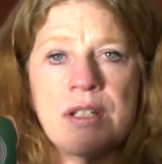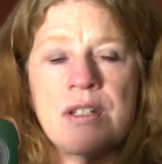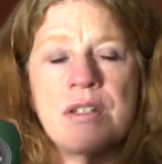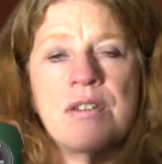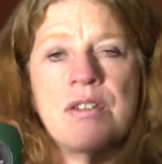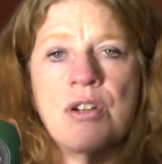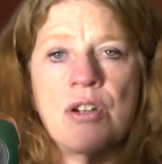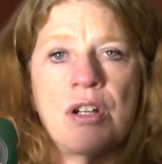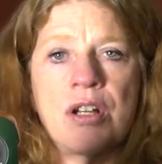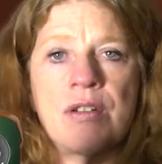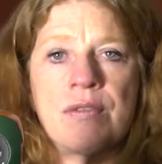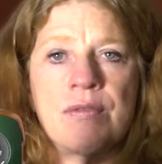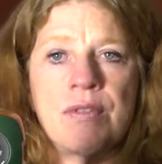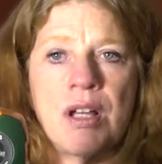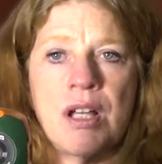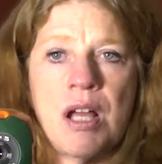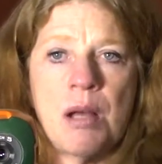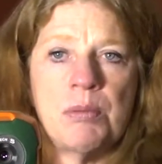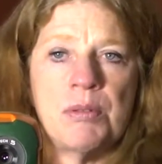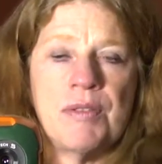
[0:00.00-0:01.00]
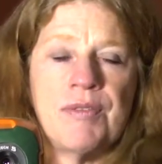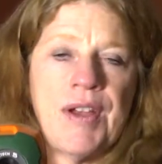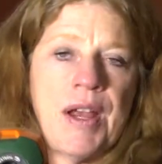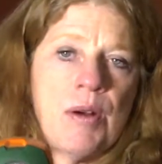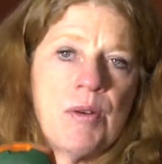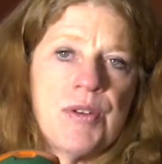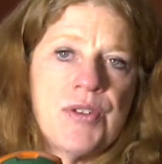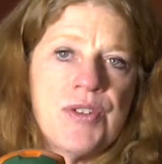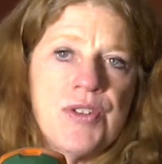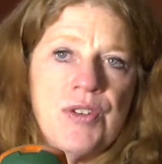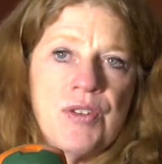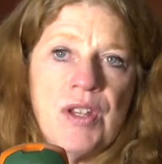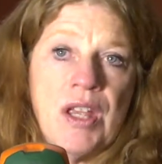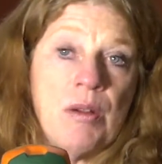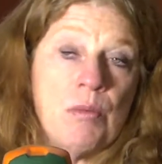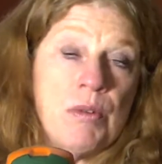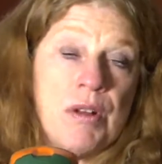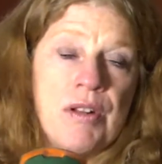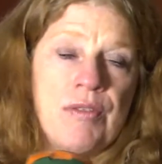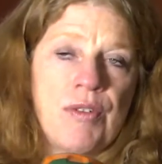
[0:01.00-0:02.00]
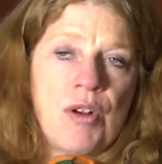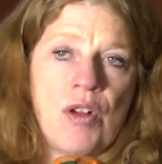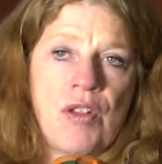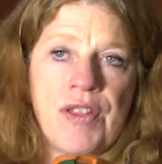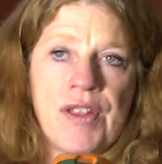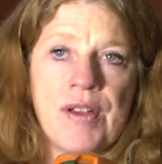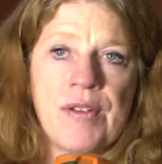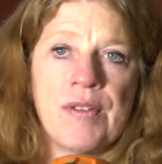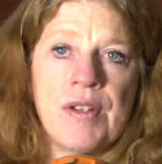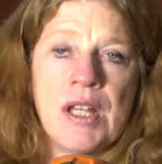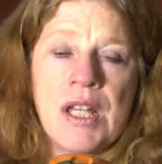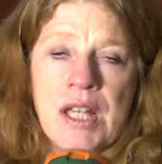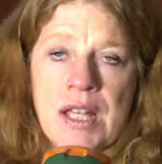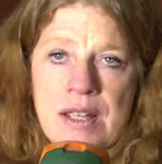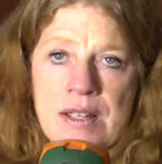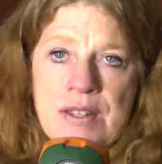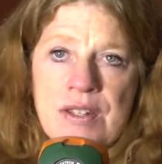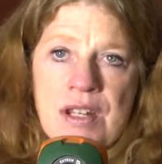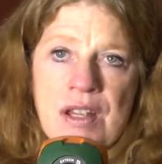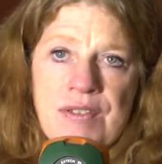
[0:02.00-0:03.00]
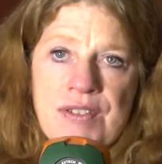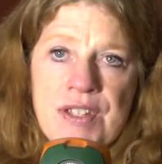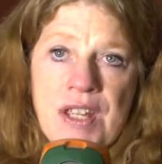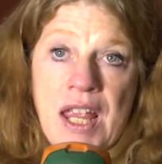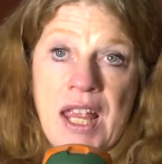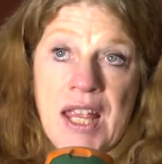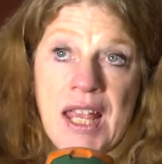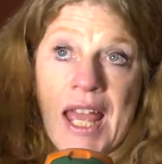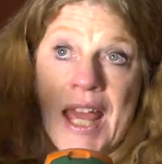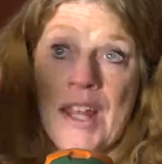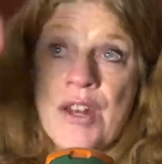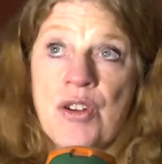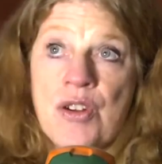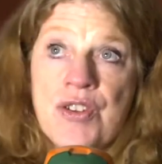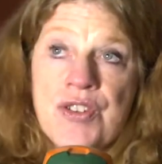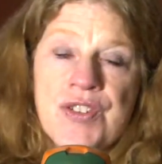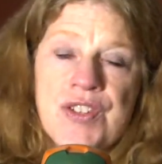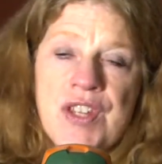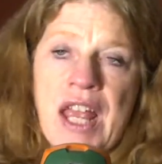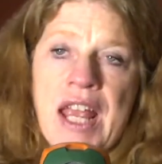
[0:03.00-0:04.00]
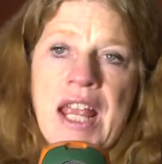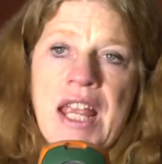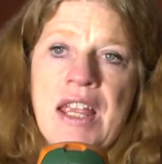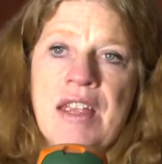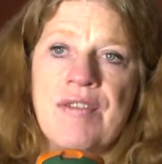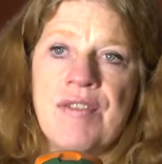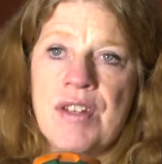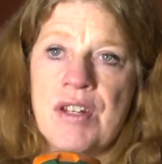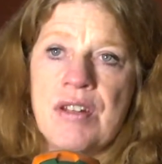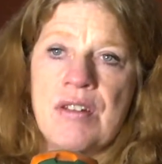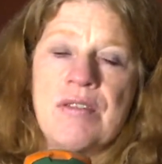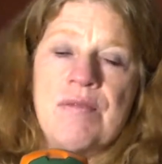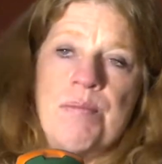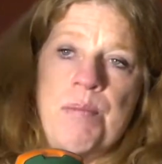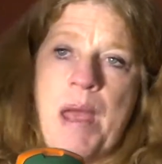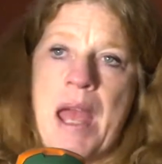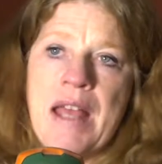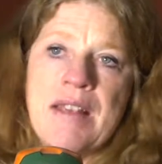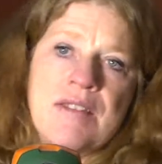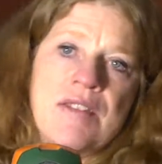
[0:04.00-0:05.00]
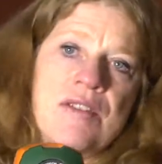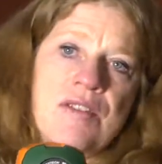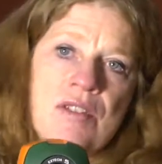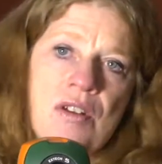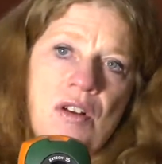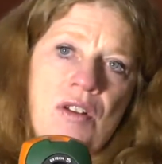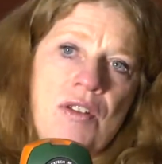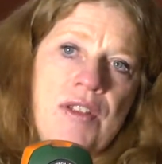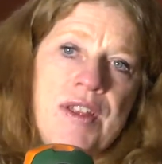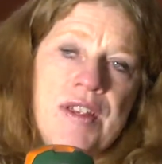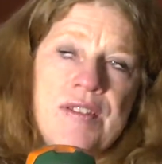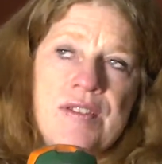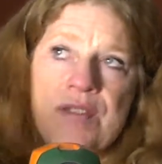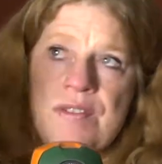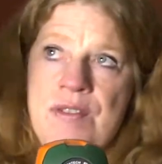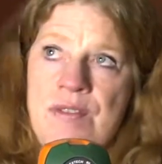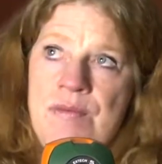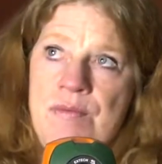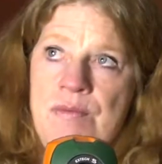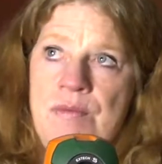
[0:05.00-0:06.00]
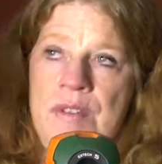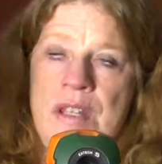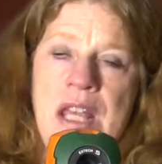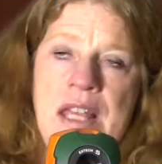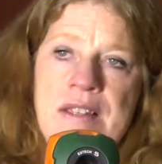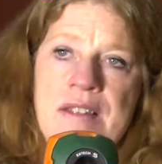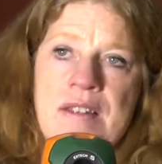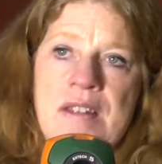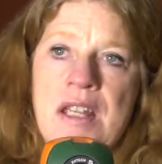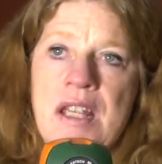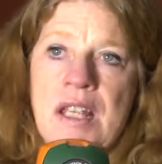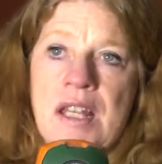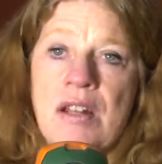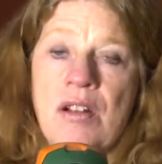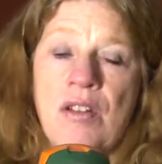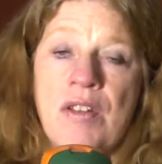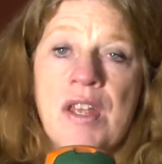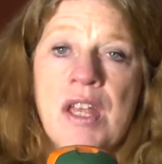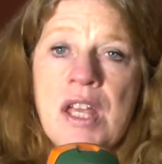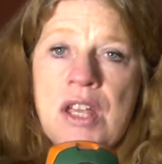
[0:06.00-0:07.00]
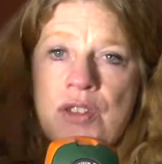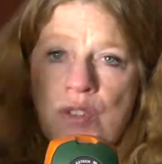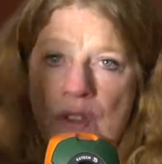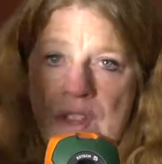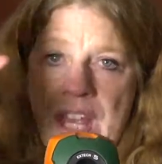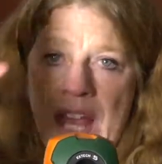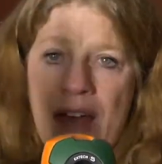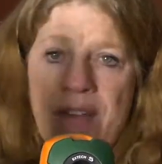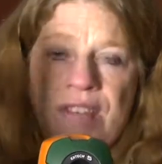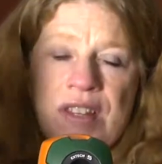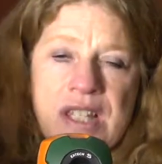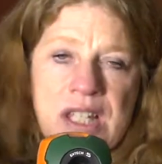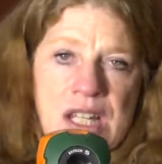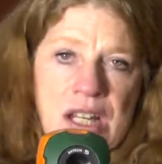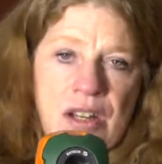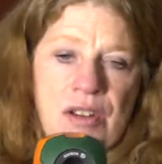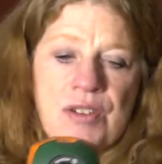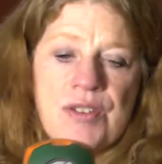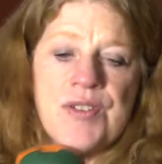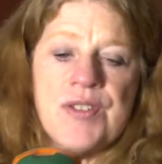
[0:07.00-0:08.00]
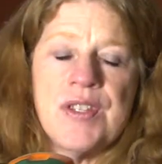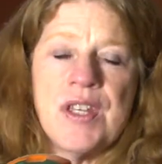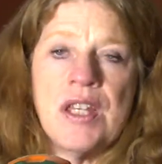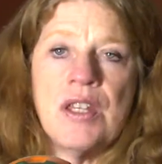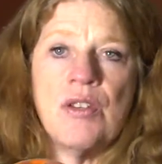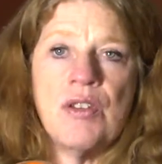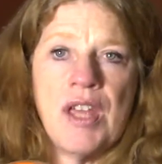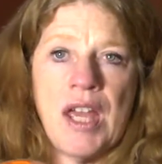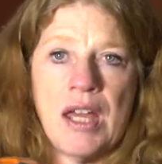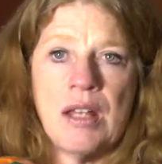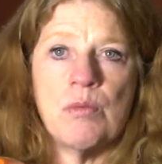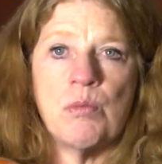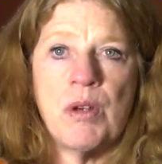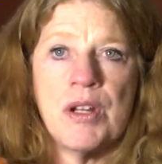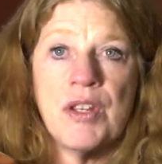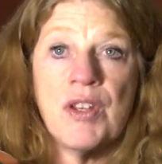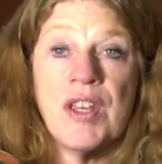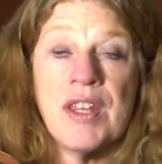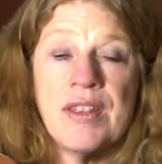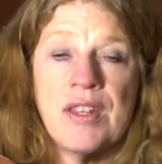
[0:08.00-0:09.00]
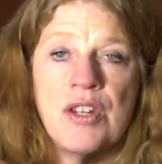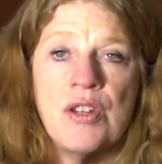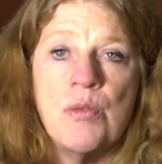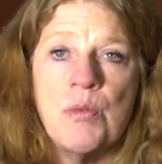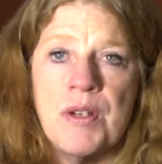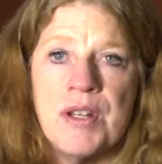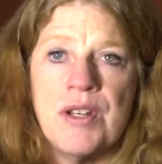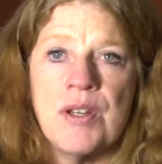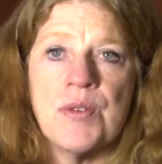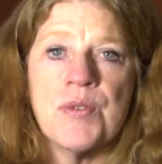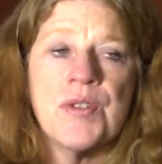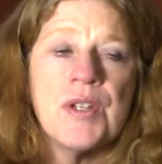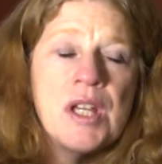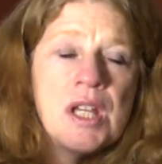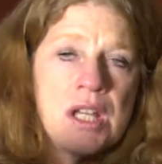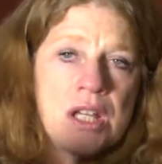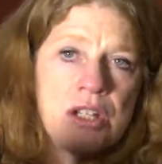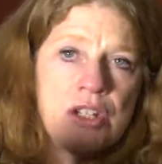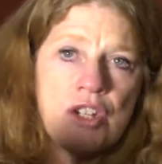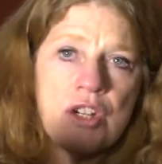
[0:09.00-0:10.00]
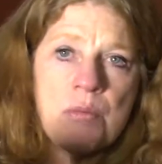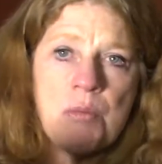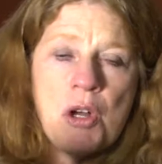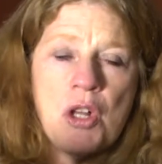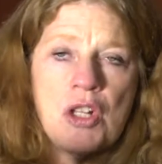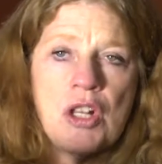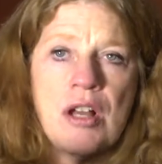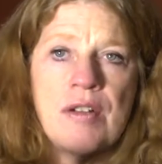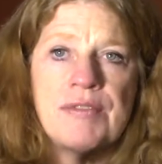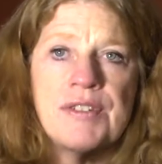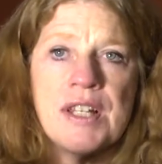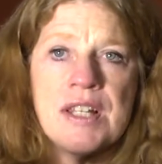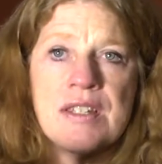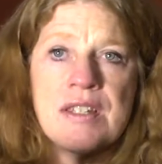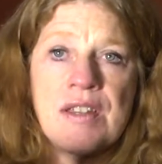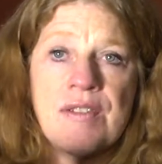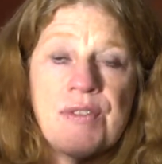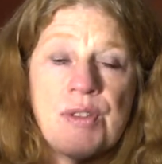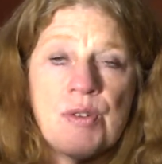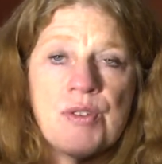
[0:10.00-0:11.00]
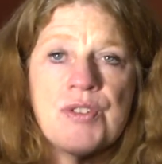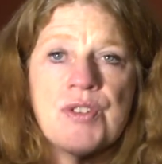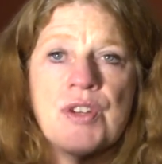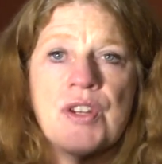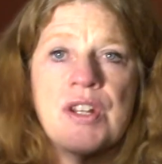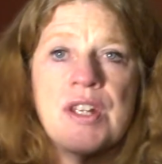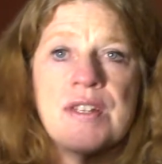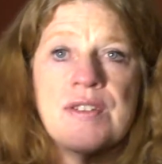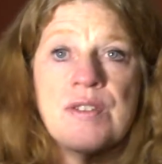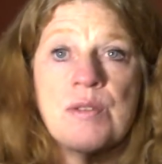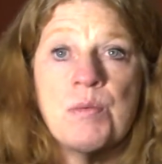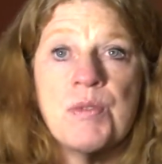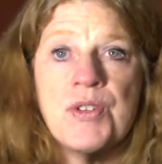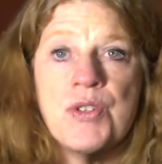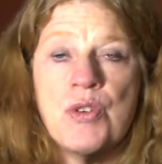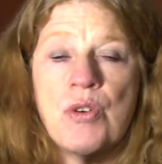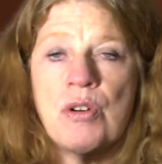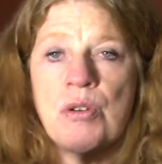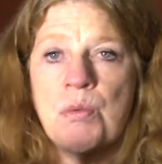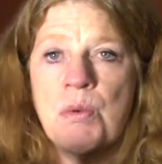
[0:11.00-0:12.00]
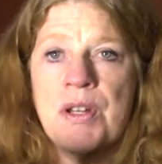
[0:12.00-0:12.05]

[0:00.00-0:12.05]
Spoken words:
it took a couple of hours to get rid of all the stuff saying enter, save, and passes all this testing and all. So they have the stickers that you get when you get the new windows. Took them all off. Let's see if they're as good as the restored